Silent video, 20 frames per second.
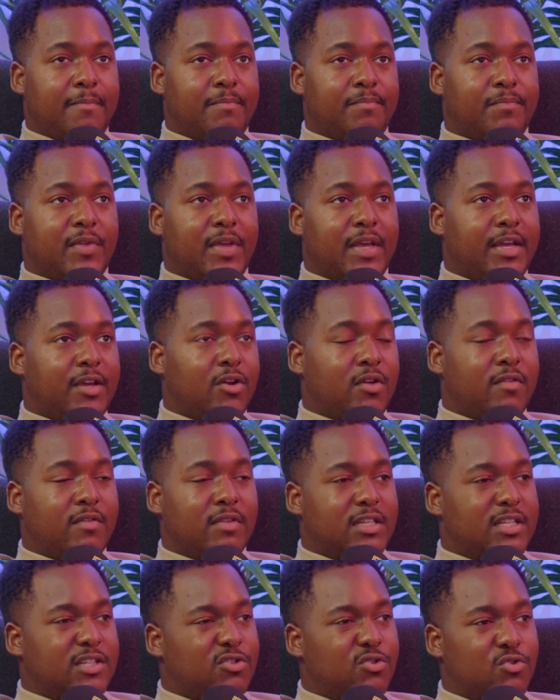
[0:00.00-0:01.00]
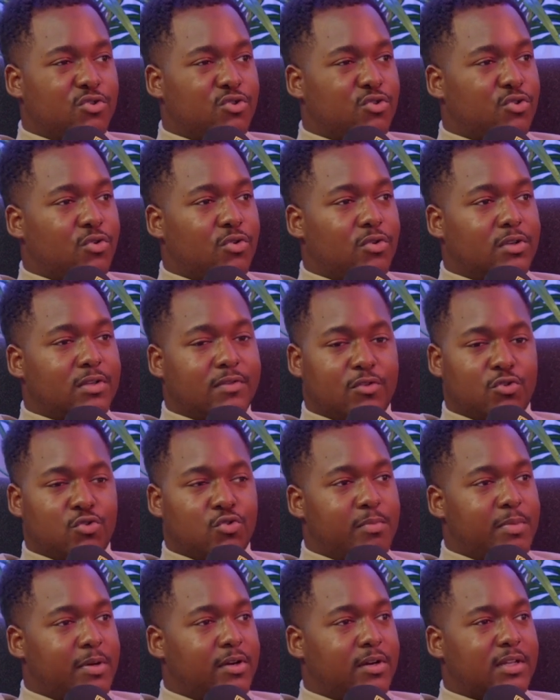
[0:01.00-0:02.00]
taking over disused stores for a
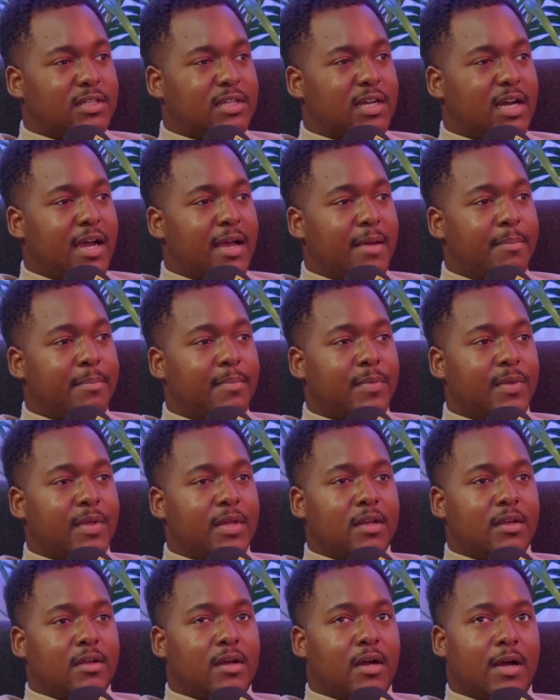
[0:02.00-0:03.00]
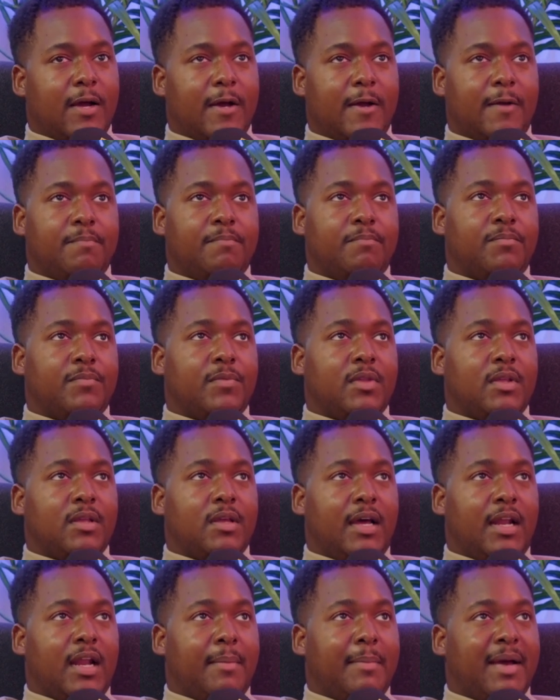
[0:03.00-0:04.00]
short period of time. And
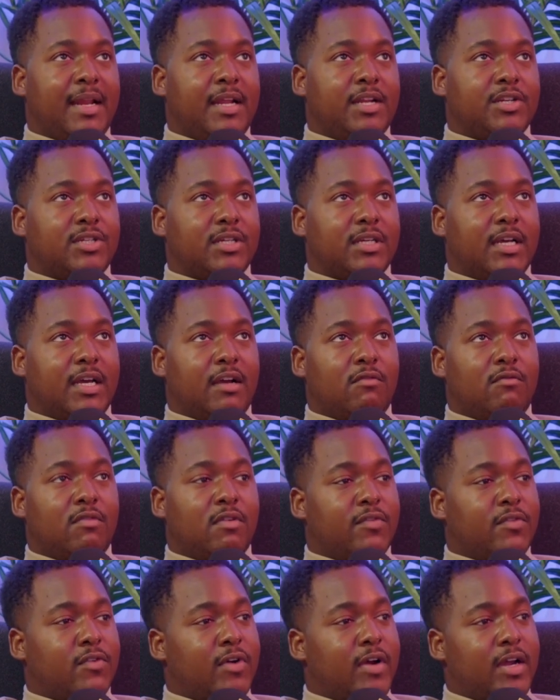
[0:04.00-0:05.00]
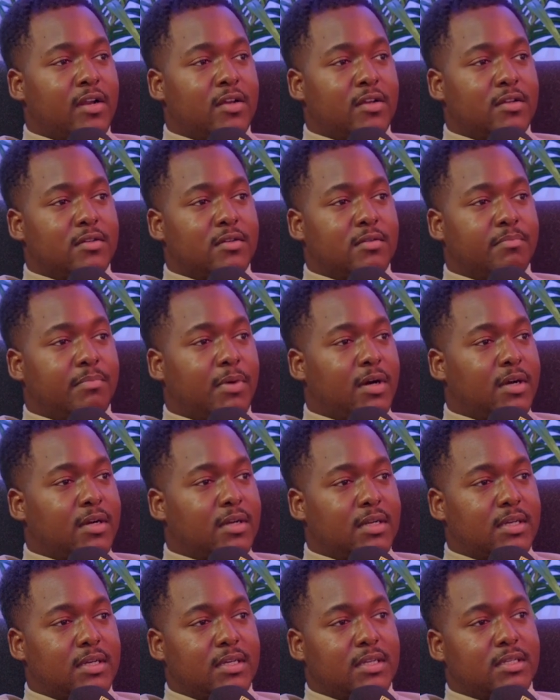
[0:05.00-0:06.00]
I managed to get River Island,
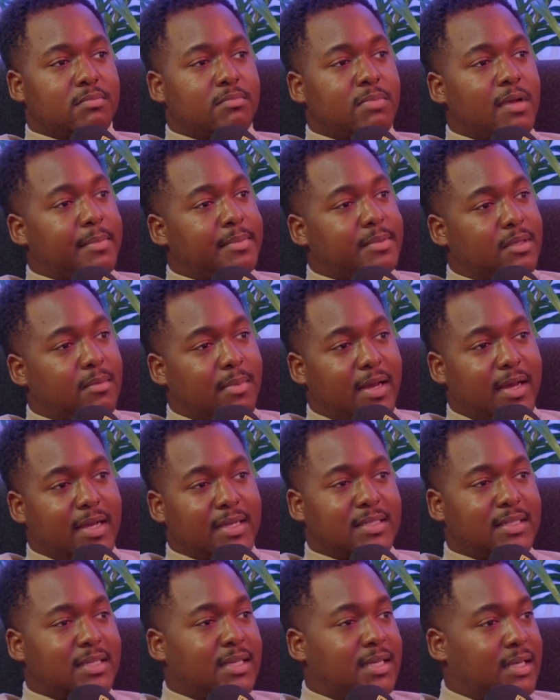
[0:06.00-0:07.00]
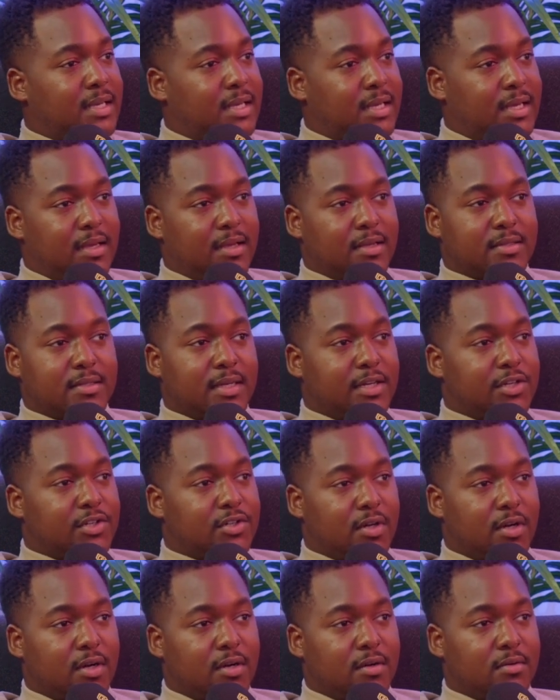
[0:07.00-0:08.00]
Barclays, Pepsi Max, EE,
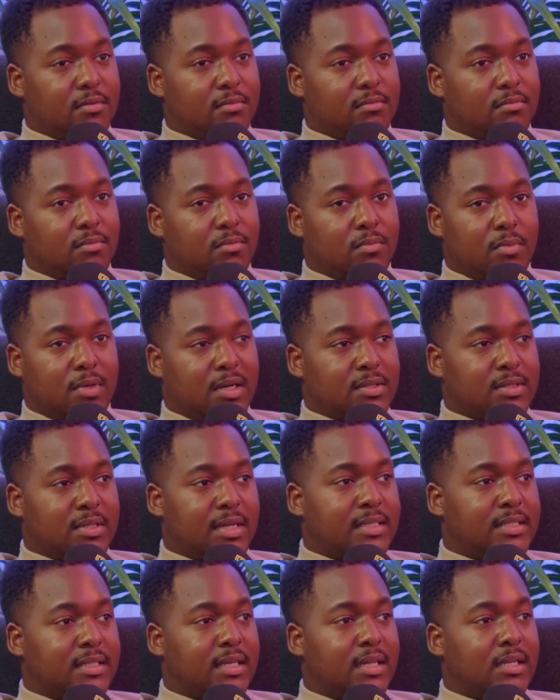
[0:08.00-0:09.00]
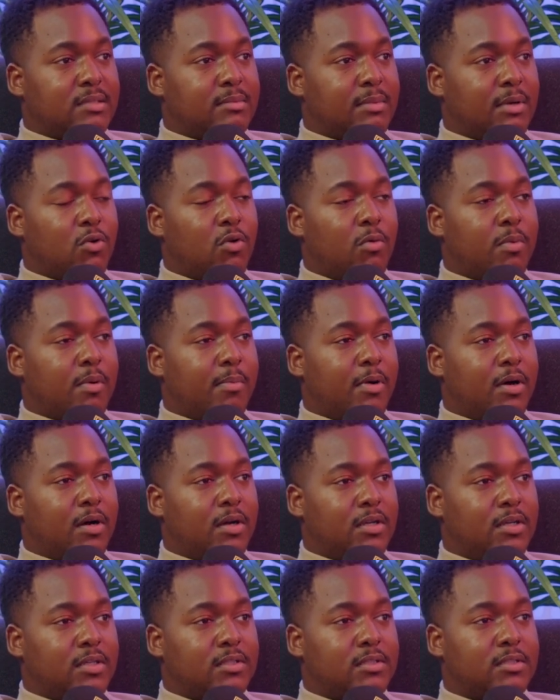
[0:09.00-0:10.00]
Essentia, when I was 19 as my corporate
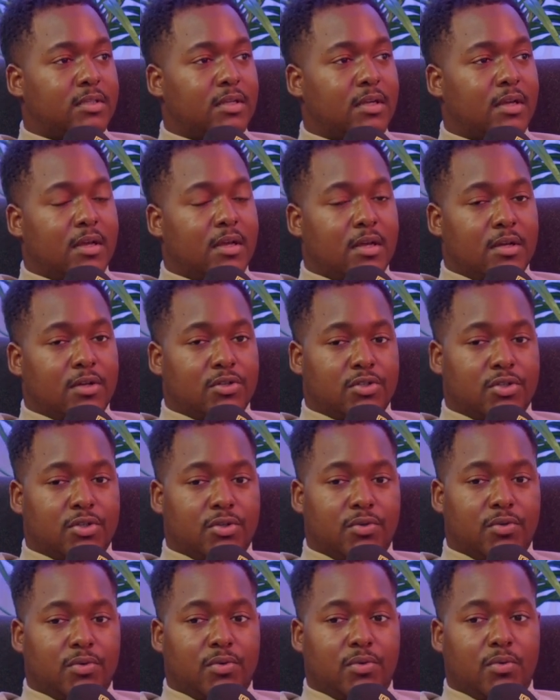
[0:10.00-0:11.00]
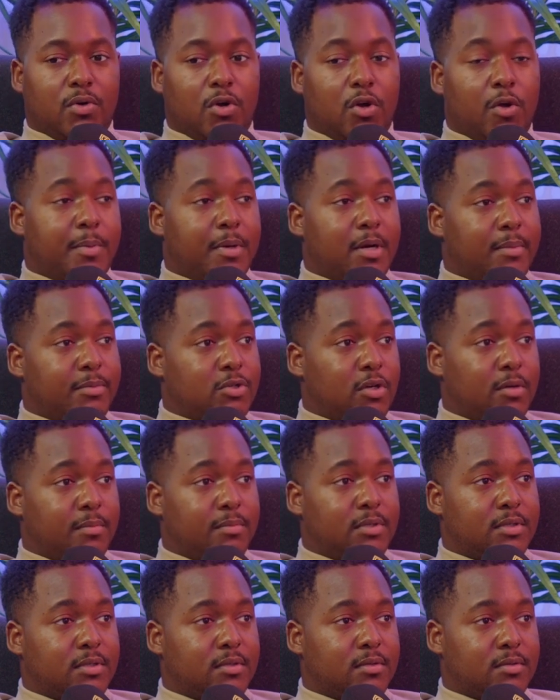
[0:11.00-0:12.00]
partners, to open up
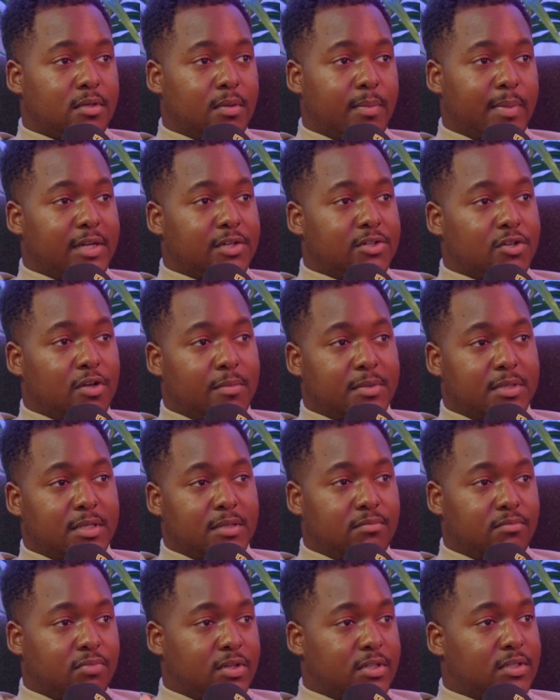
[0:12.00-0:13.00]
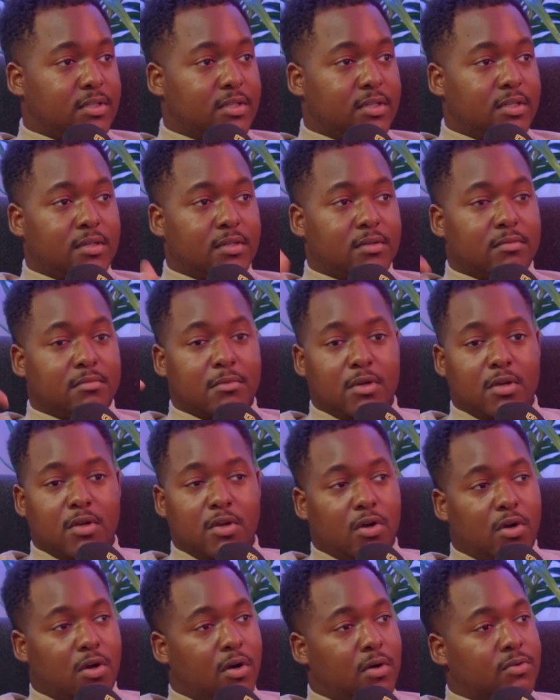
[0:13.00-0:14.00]
shops. So we had shops in Brixton,
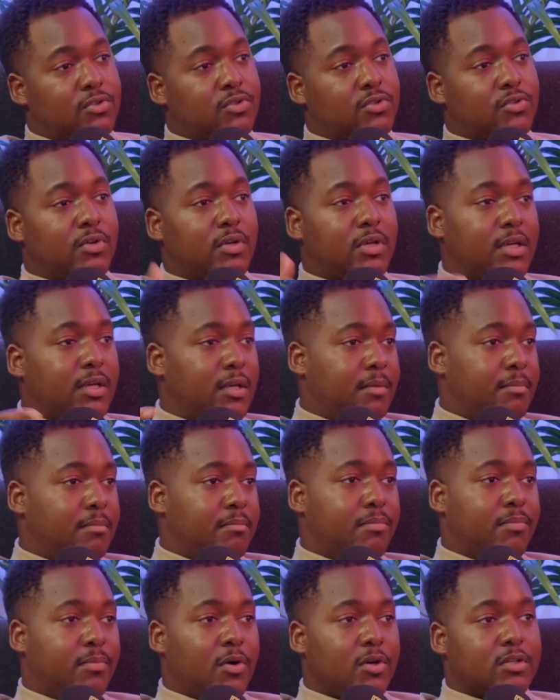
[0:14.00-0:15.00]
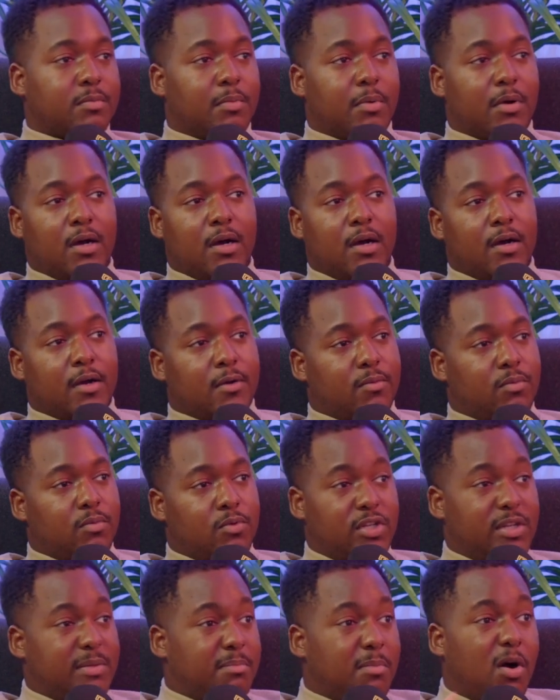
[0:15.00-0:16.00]
Old Street, Box Park. We
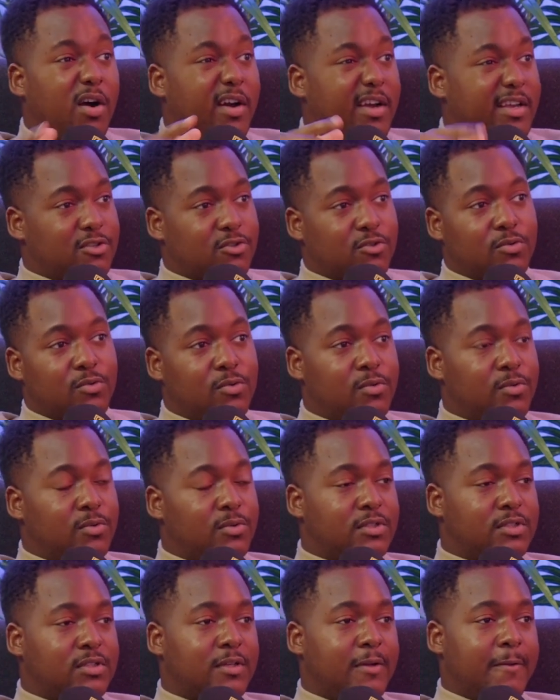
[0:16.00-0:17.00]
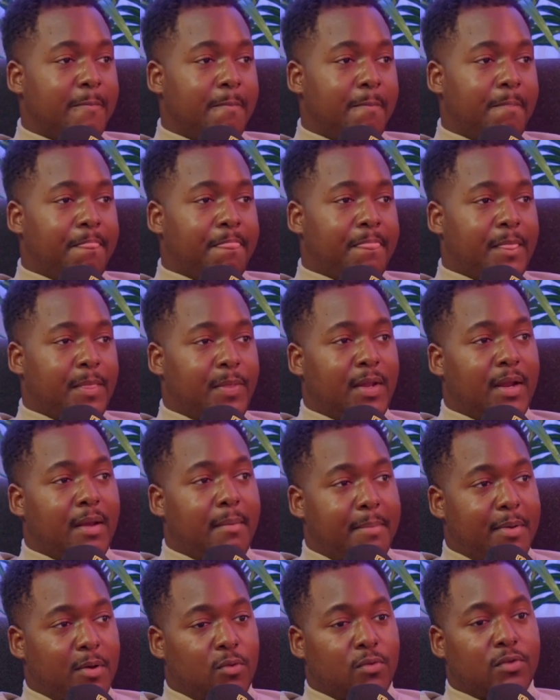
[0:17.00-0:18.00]
did market stalls. And then I
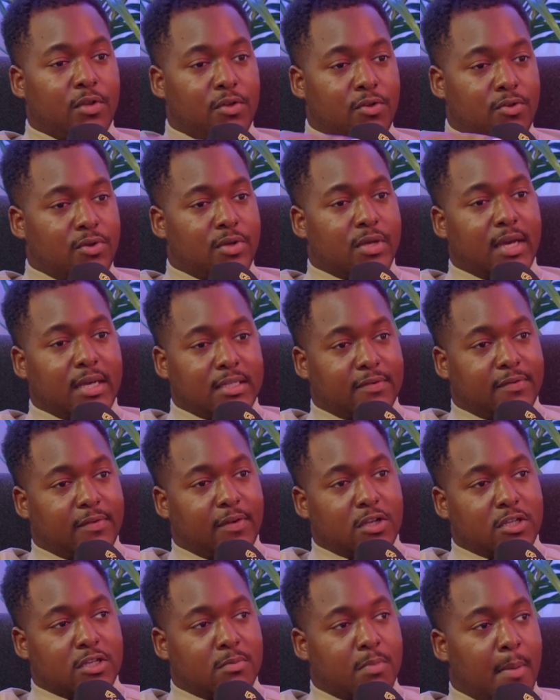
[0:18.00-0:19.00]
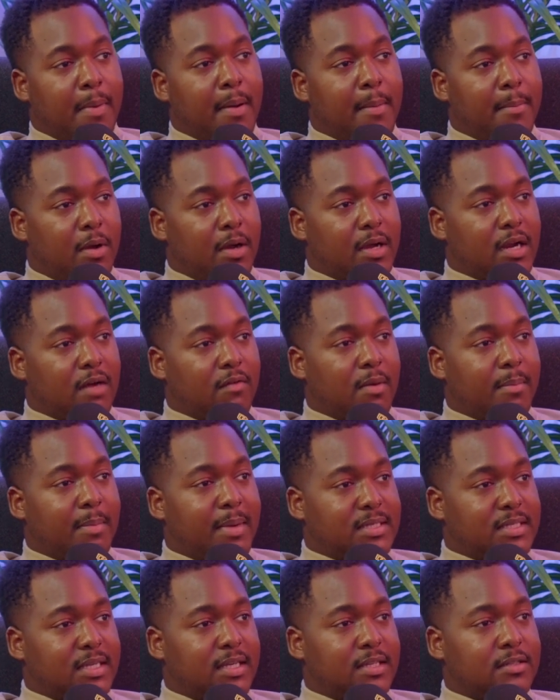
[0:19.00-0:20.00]
built the UK's first pop-up market run by
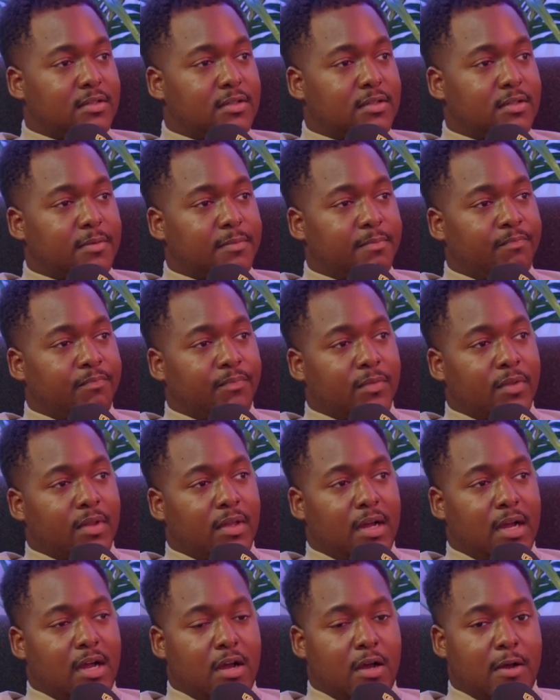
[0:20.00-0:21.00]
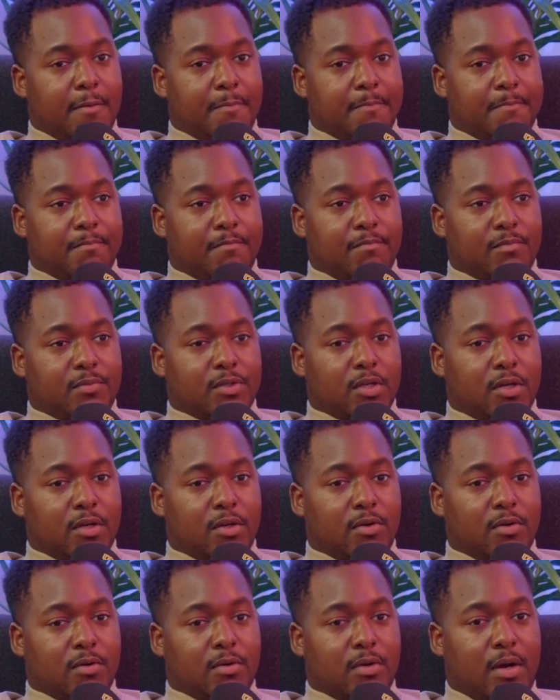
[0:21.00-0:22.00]
teens.
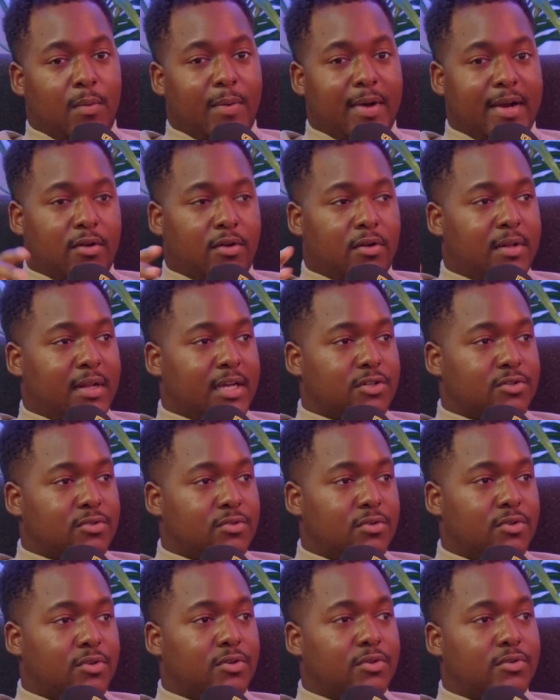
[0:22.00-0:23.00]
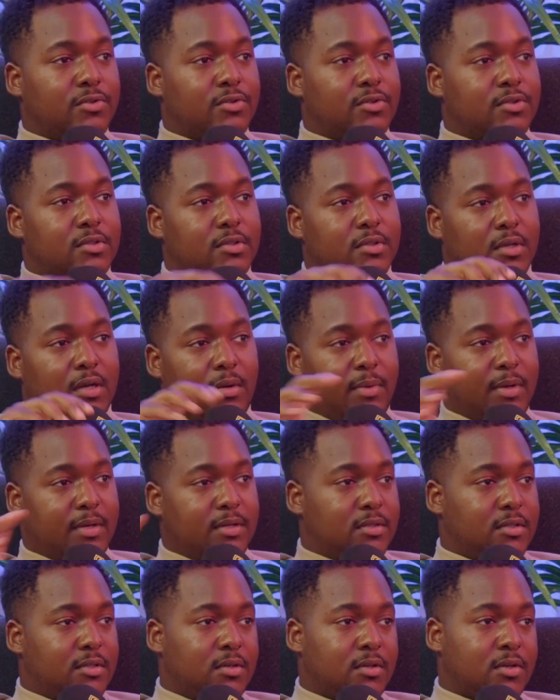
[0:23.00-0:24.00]
So I went on national news. I
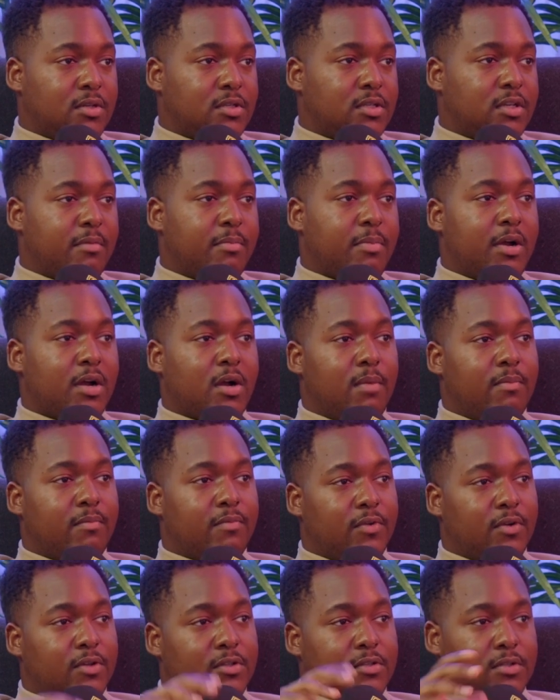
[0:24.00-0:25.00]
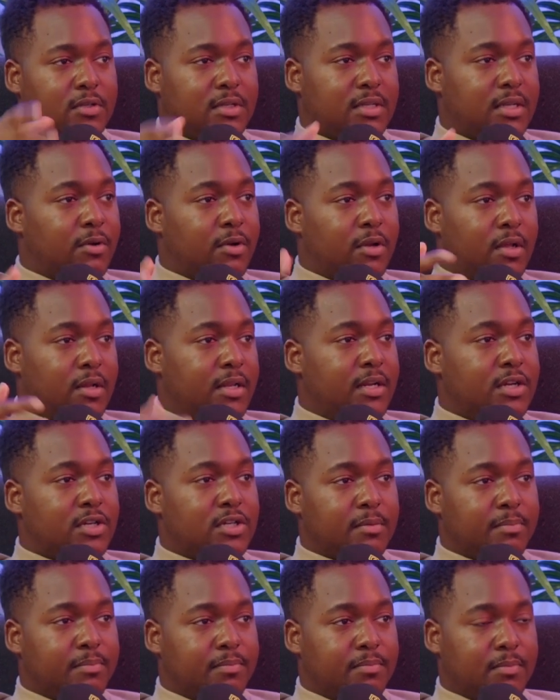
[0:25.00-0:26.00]
went to Conservative Party conference because they were the
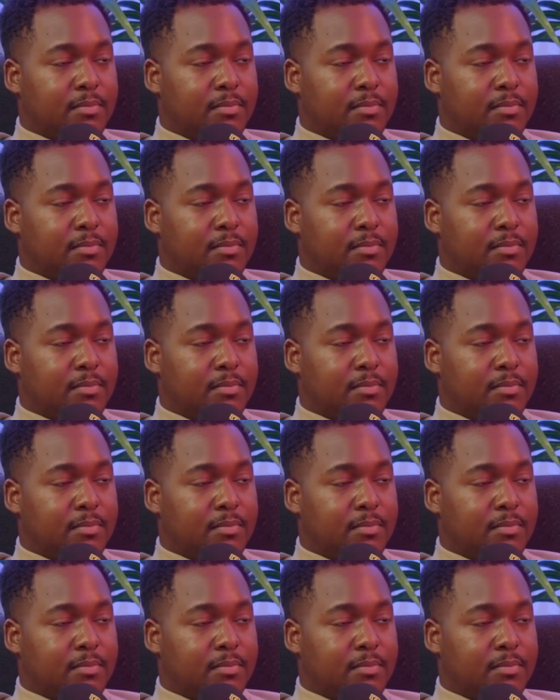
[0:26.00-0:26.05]
leadership